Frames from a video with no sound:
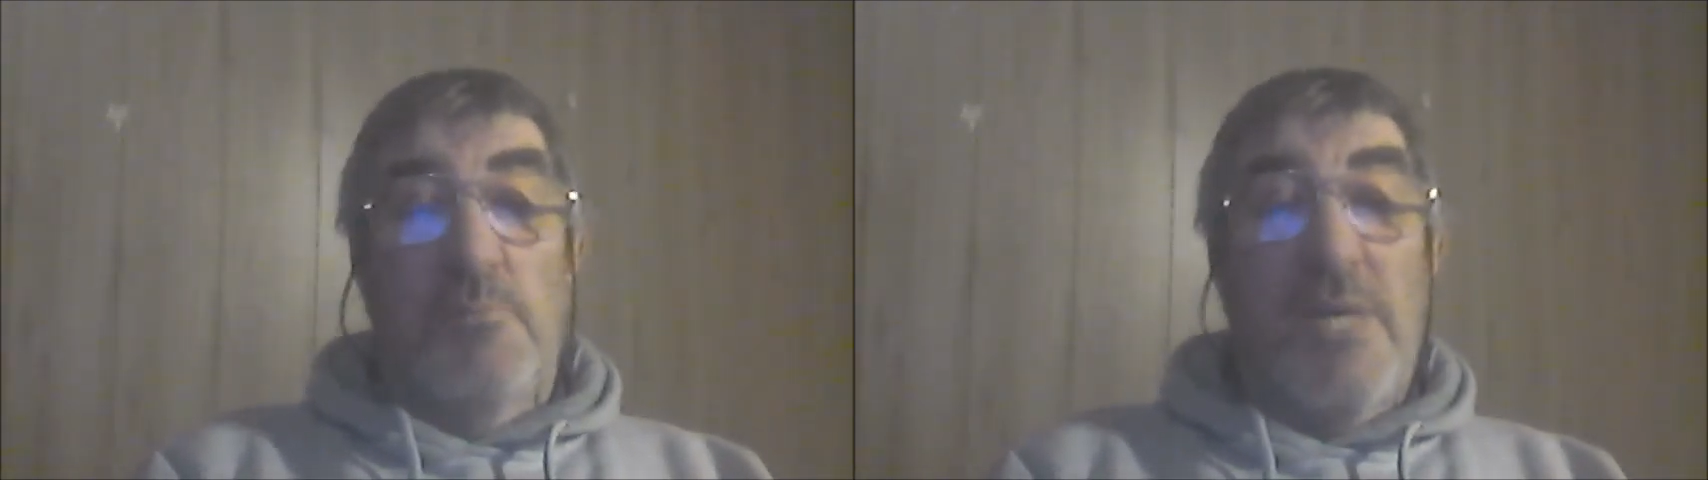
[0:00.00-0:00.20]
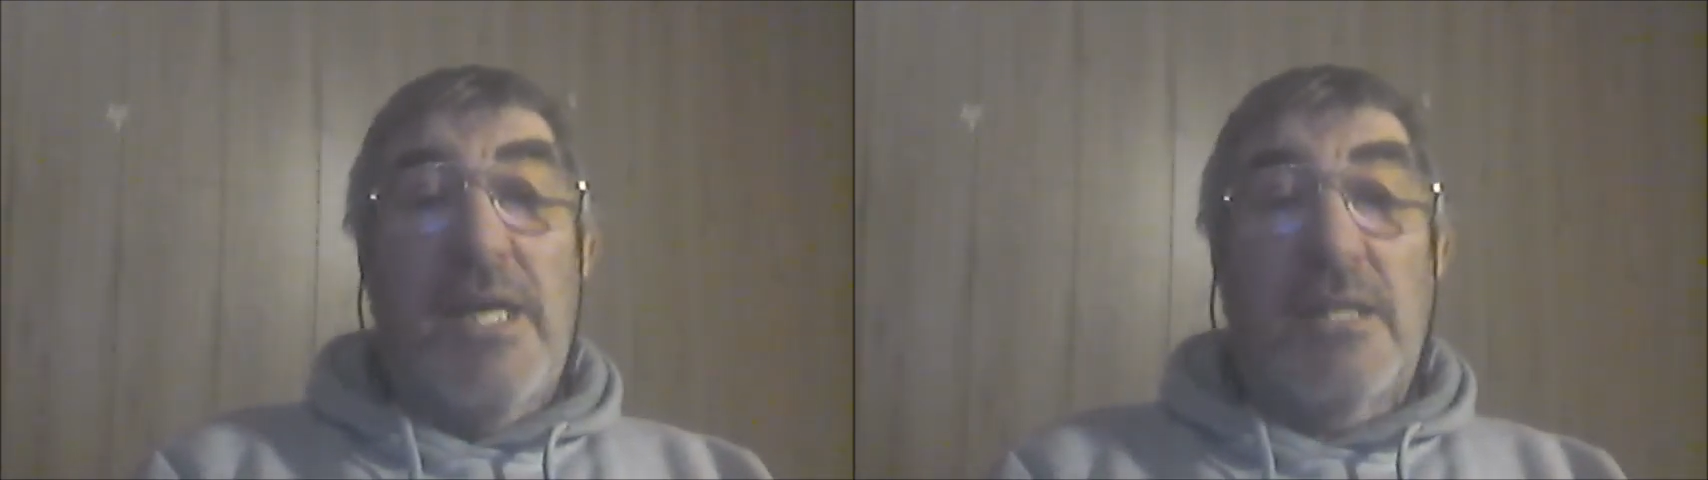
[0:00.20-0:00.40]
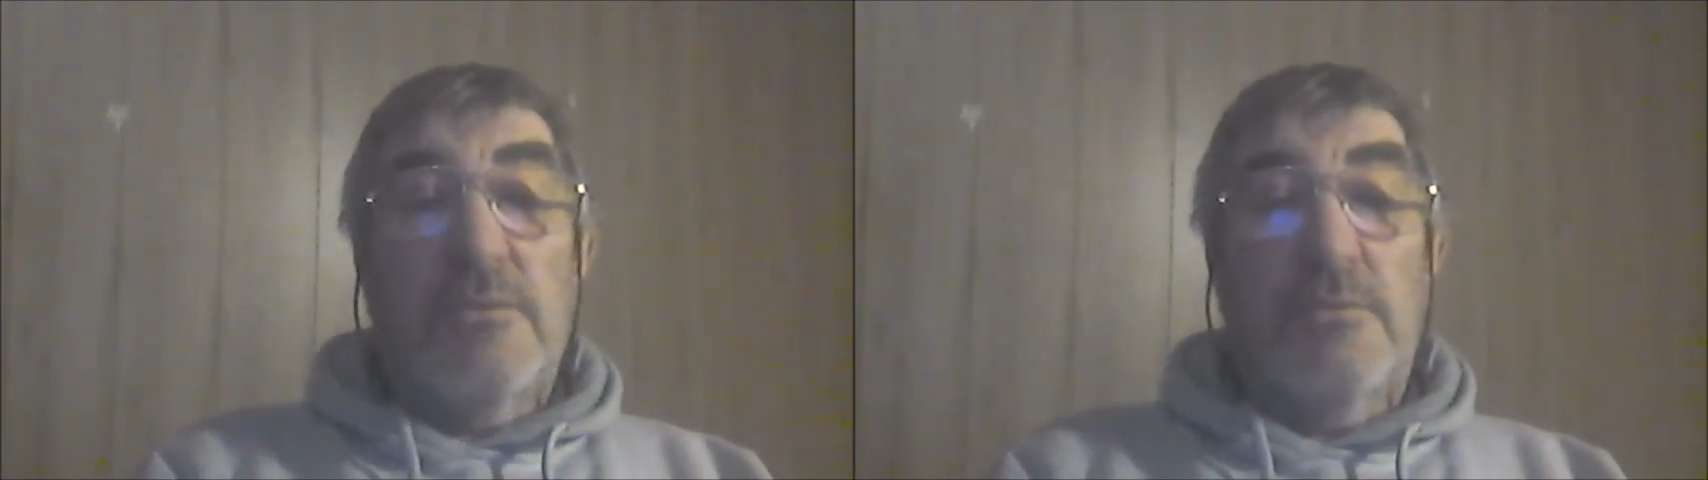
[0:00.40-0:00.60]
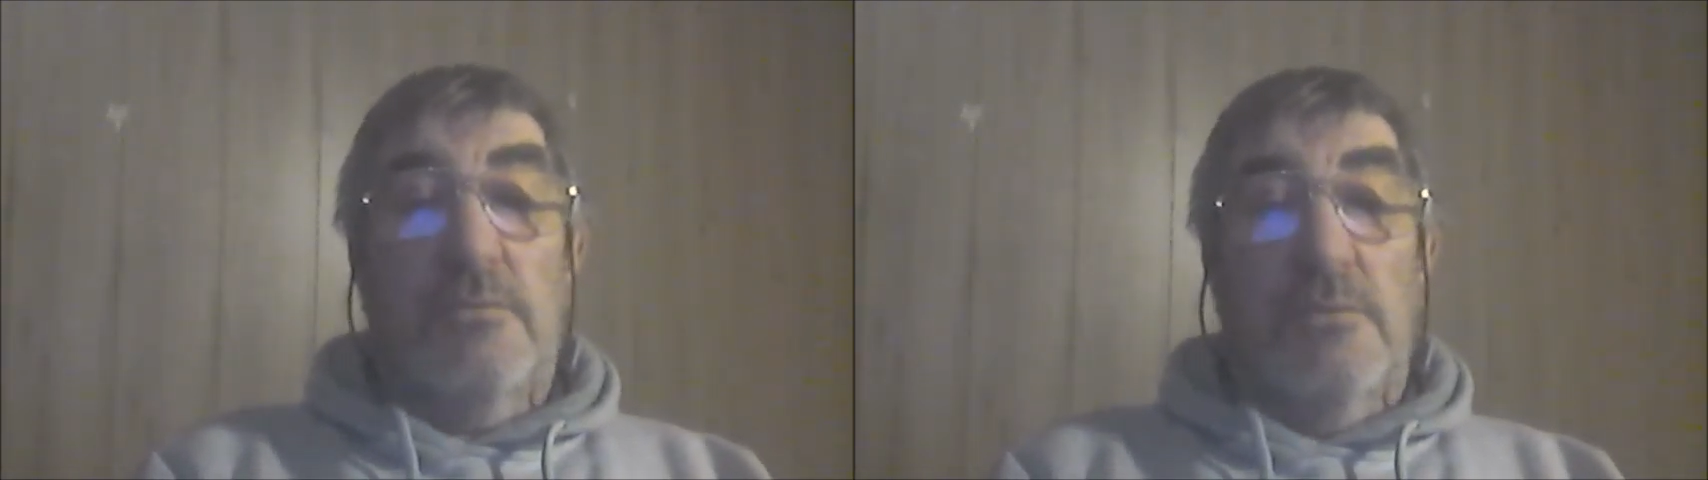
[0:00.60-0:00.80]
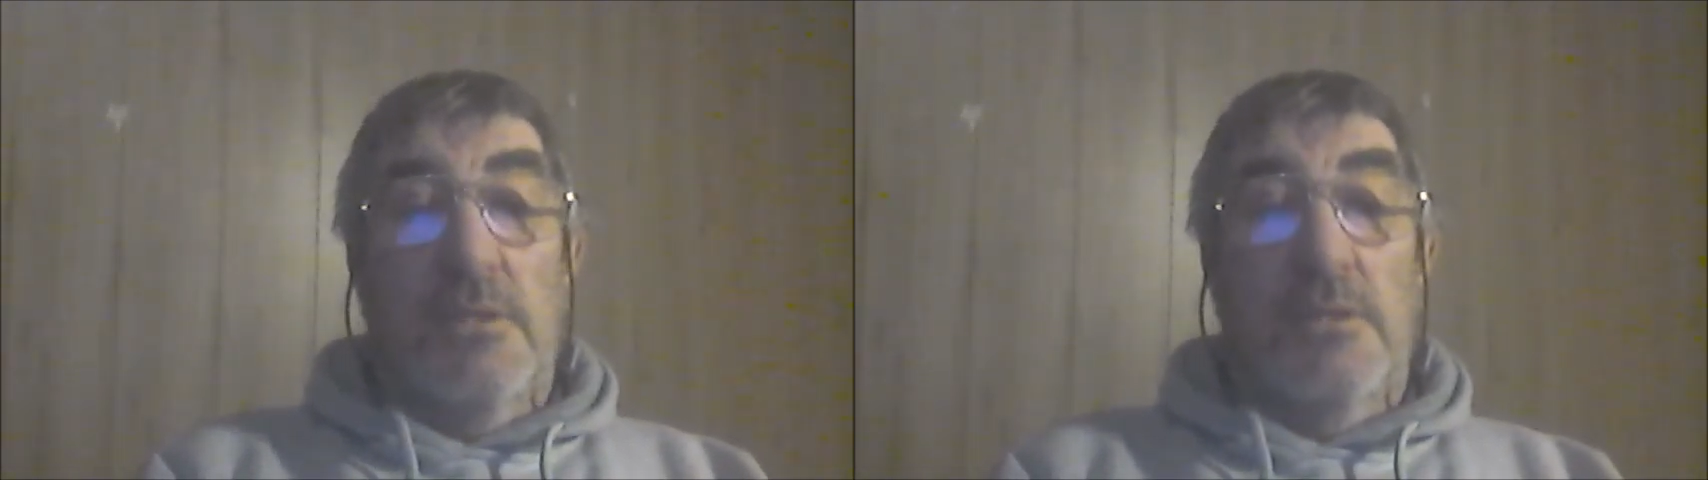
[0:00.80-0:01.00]
max
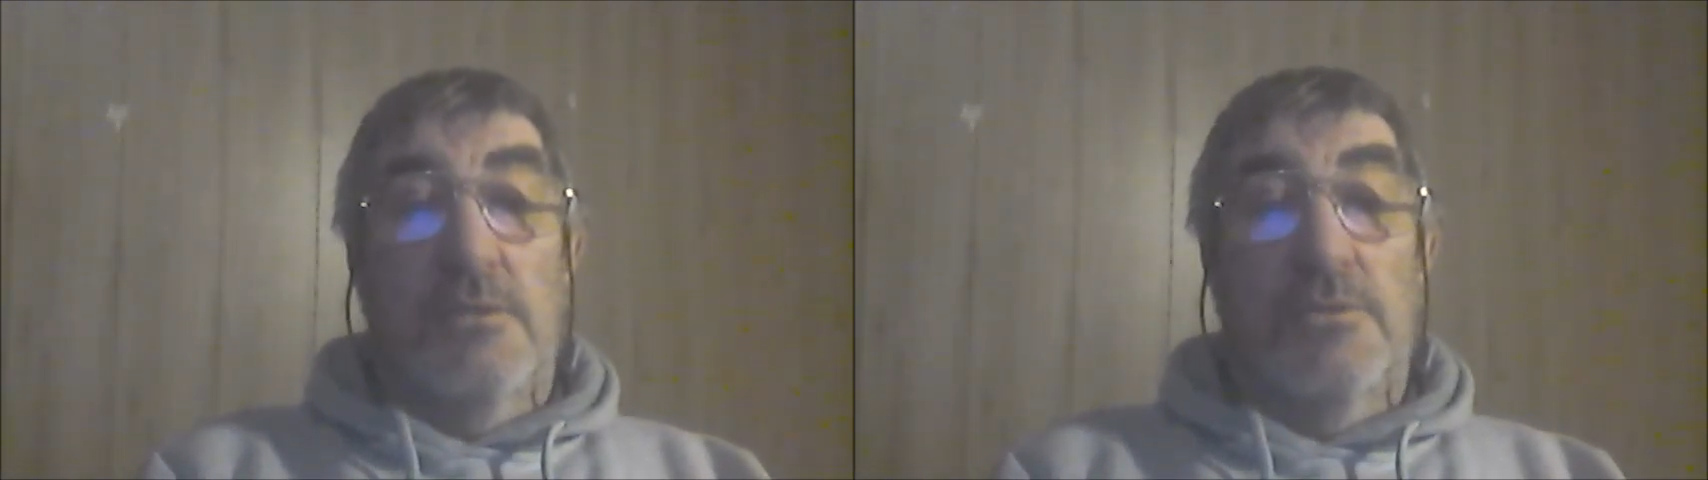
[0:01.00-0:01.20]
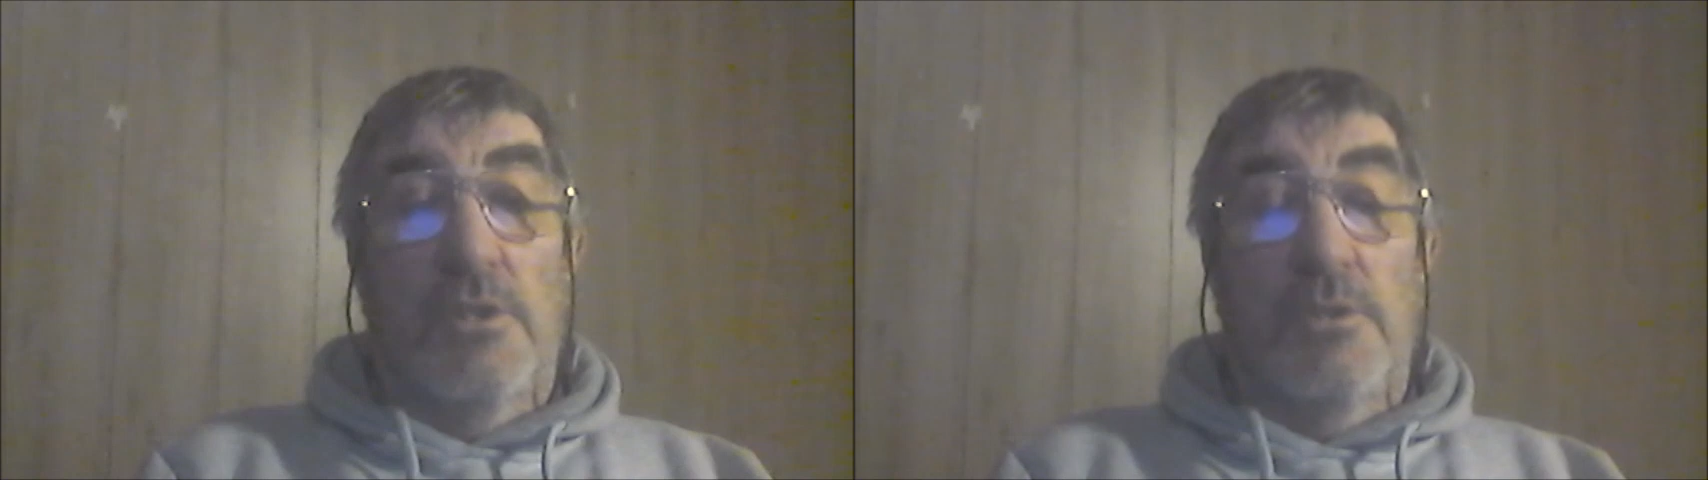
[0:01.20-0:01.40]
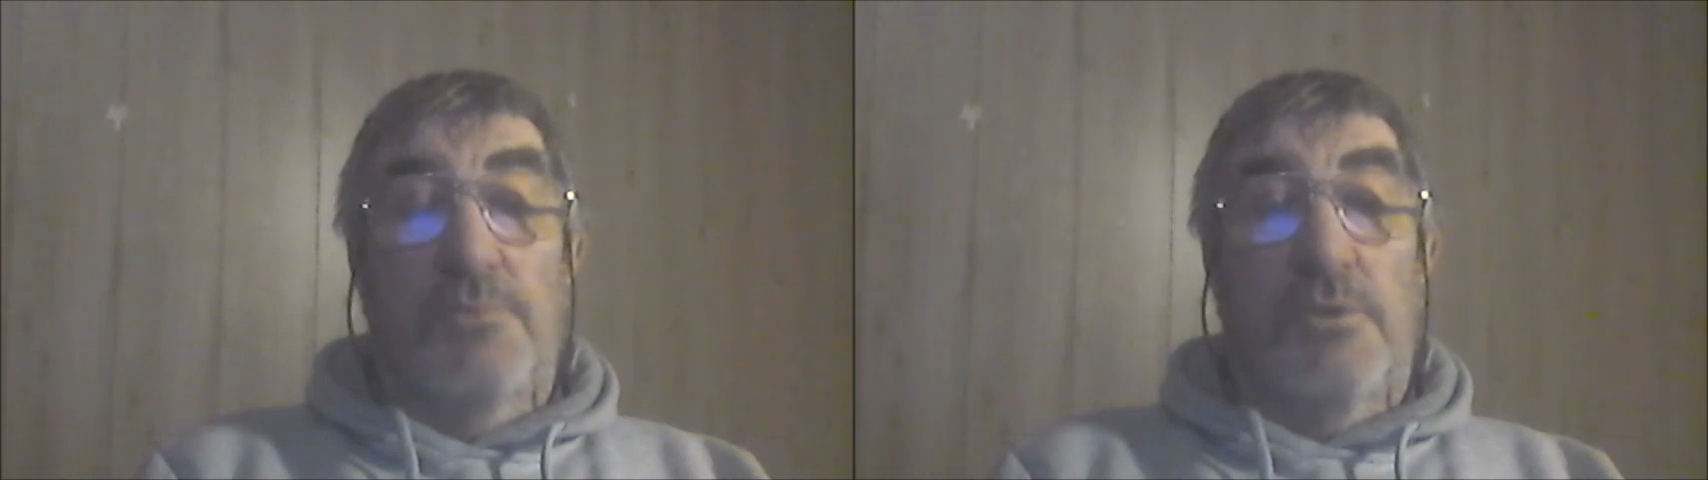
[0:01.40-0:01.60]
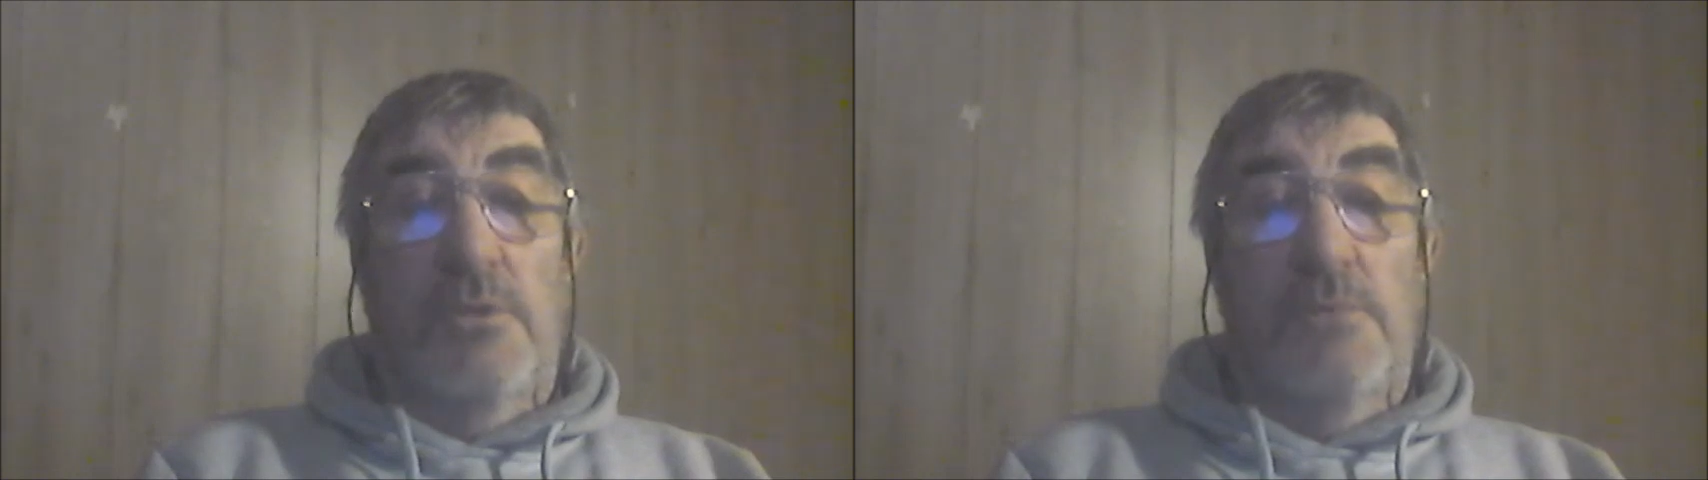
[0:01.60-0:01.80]
jobs.